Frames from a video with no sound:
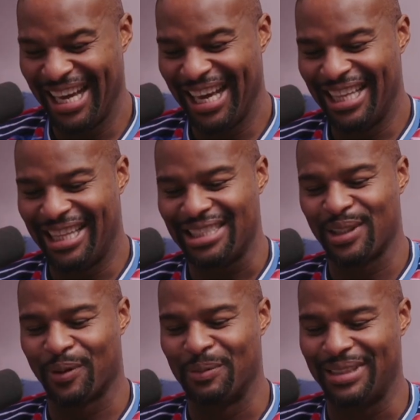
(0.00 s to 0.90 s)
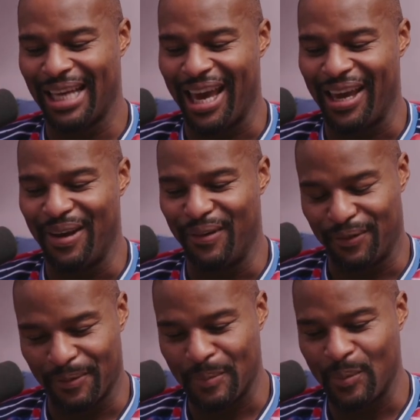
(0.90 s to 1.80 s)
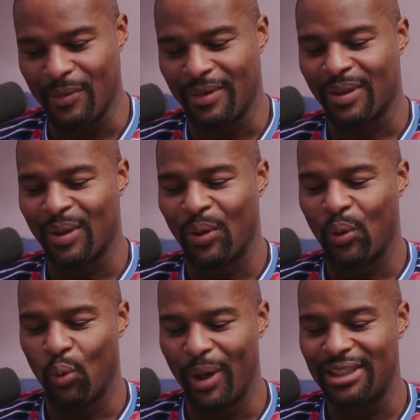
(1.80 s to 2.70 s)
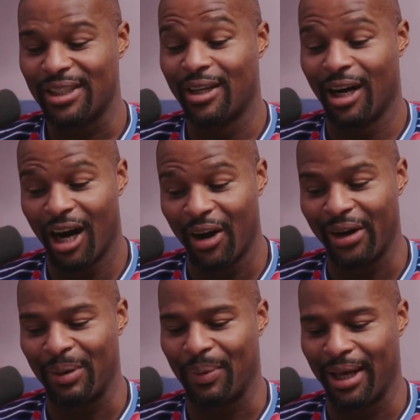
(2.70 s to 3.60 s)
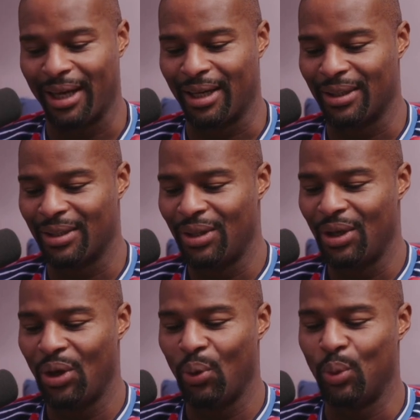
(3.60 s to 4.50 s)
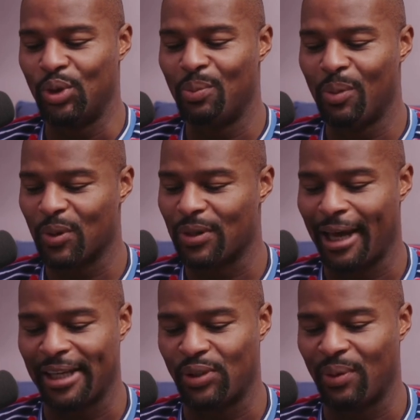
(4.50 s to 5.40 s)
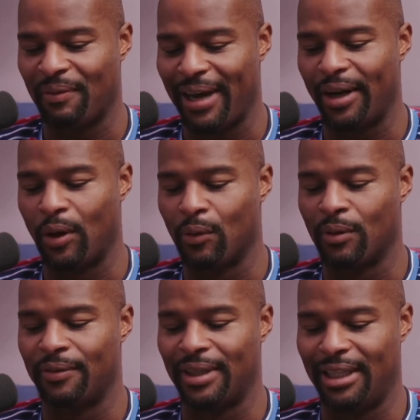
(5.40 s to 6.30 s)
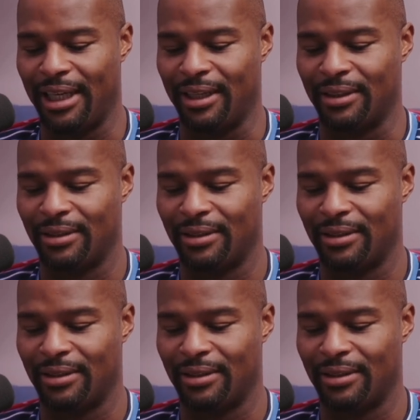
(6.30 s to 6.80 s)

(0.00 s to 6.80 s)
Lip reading: This is from Dave. Which current player would you most like to invite over for dinner?